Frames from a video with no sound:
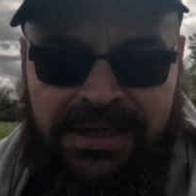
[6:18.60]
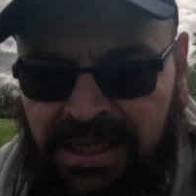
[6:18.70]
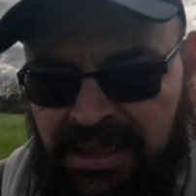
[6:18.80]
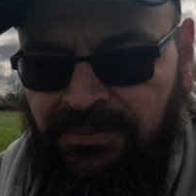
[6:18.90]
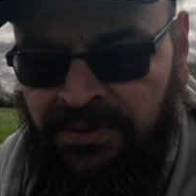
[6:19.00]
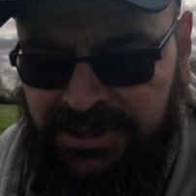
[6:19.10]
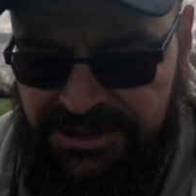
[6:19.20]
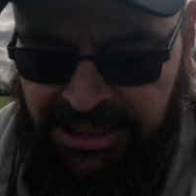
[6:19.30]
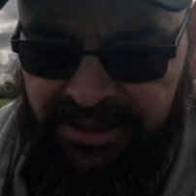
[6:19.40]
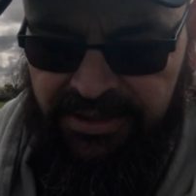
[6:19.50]
of get it why
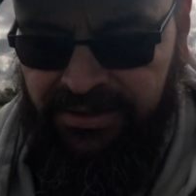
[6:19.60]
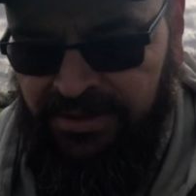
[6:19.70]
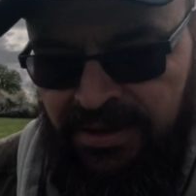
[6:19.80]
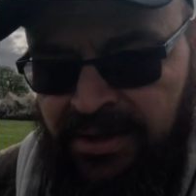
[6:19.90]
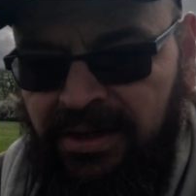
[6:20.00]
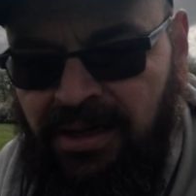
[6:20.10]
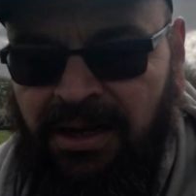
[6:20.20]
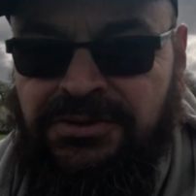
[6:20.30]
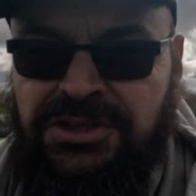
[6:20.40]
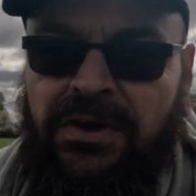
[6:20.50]
it's
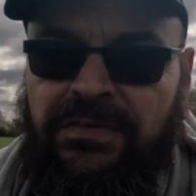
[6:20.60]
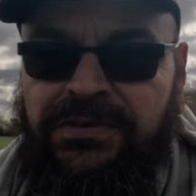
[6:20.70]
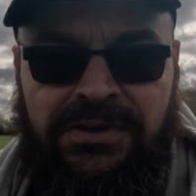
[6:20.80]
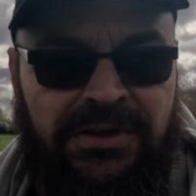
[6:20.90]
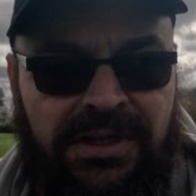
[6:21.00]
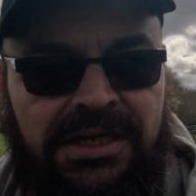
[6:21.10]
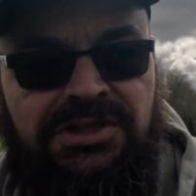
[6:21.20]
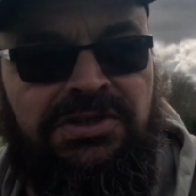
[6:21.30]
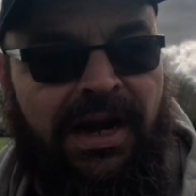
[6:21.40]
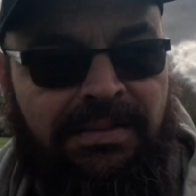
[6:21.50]
closed off. You could get
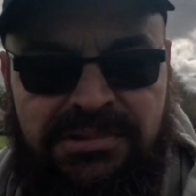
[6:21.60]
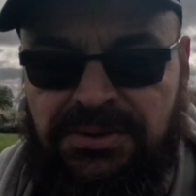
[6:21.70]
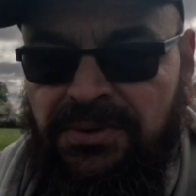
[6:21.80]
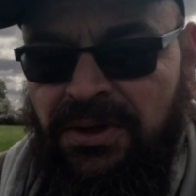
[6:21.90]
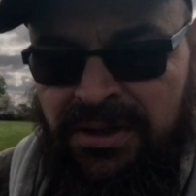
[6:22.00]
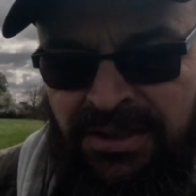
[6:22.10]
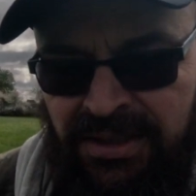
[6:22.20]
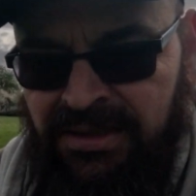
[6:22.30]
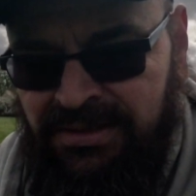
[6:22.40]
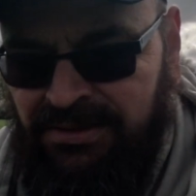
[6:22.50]
trapped, or
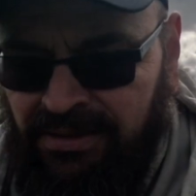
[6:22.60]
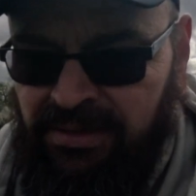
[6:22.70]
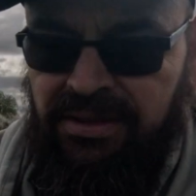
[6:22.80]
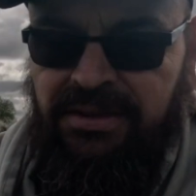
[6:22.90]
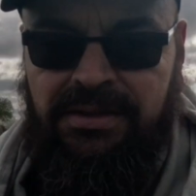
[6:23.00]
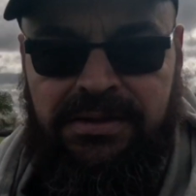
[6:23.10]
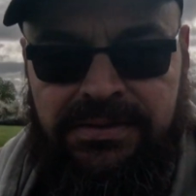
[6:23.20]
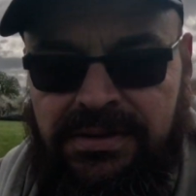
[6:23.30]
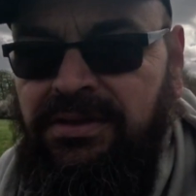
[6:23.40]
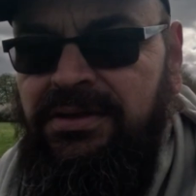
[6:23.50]
you know,
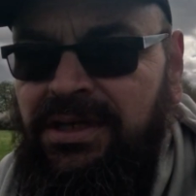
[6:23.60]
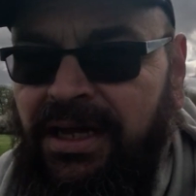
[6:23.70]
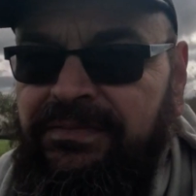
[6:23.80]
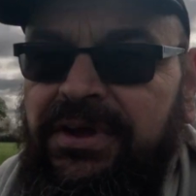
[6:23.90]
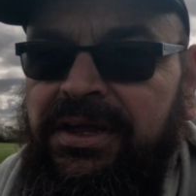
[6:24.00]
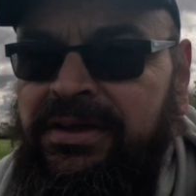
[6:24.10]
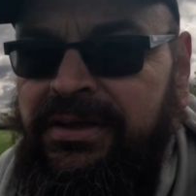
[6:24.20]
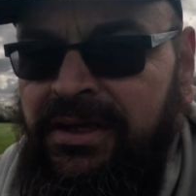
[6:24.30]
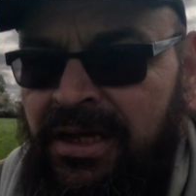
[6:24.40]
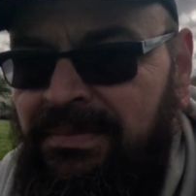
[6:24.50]
you could have a
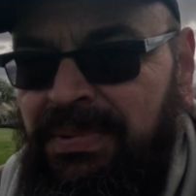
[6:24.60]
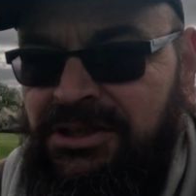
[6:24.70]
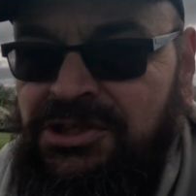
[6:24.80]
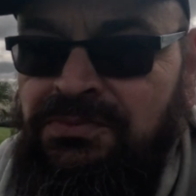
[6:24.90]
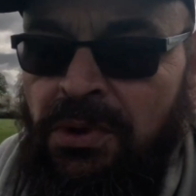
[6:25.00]
bunch of